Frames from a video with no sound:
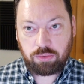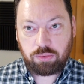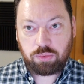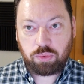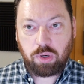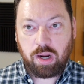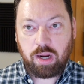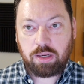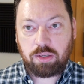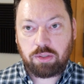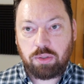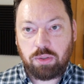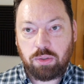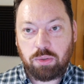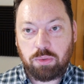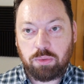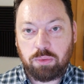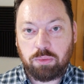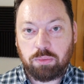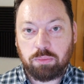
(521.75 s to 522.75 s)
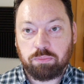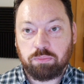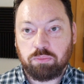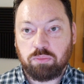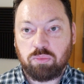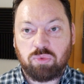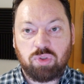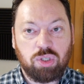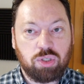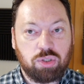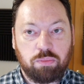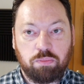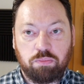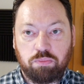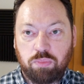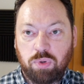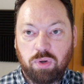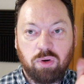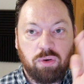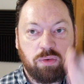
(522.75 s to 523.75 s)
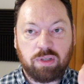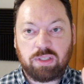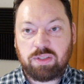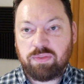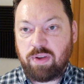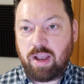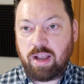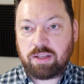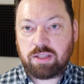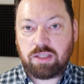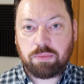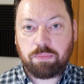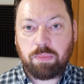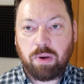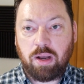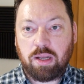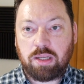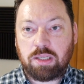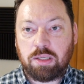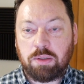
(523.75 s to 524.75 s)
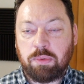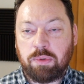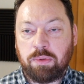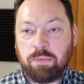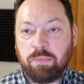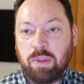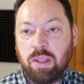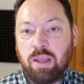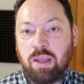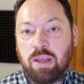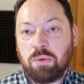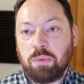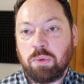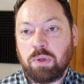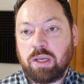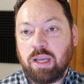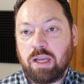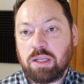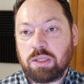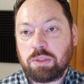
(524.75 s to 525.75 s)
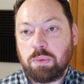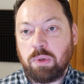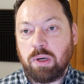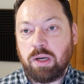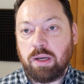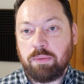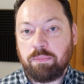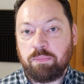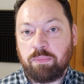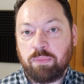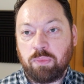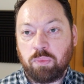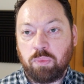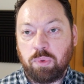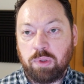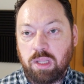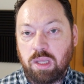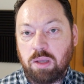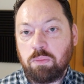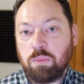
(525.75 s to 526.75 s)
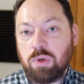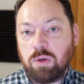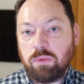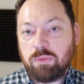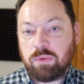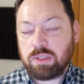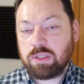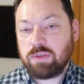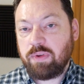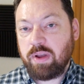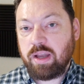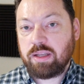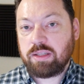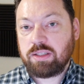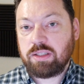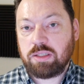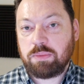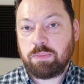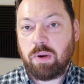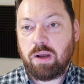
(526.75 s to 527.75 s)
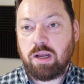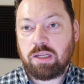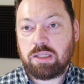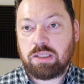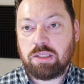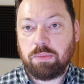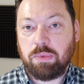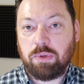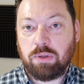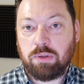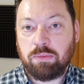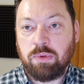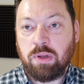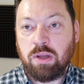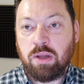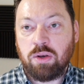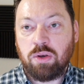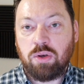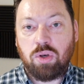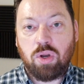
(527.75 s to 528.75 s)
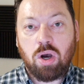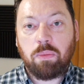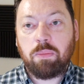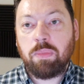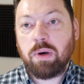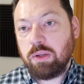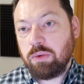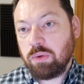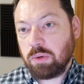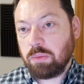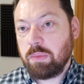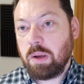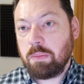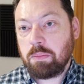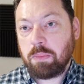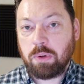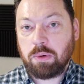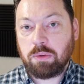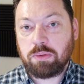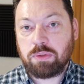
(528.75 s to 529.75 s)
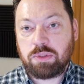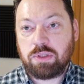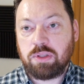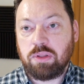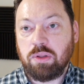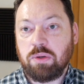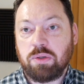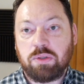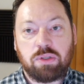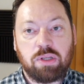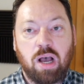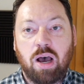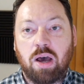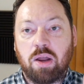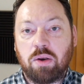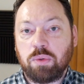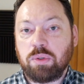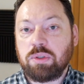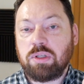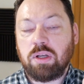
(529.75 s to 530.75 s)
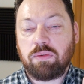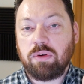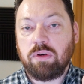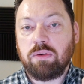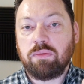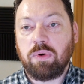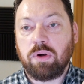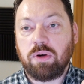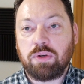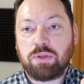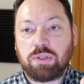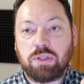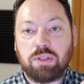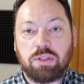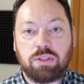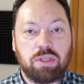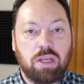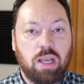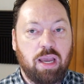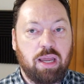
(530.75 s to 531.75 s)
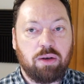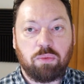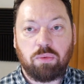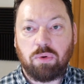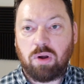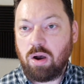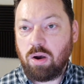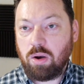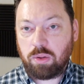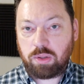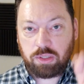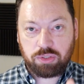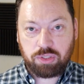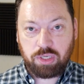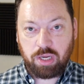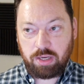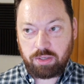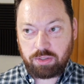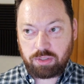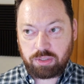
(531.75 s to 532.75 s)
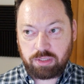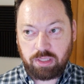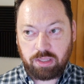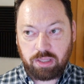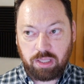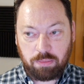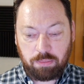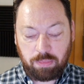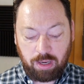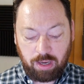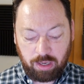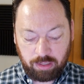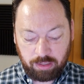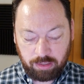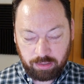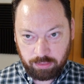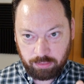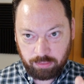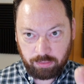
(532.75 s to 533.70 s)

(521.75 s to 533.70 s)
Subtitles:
trying to just move as fast as possible. Well, guess what? When they moved as fast as possible, nobody remembers those 100 different versions and all the changes that they made.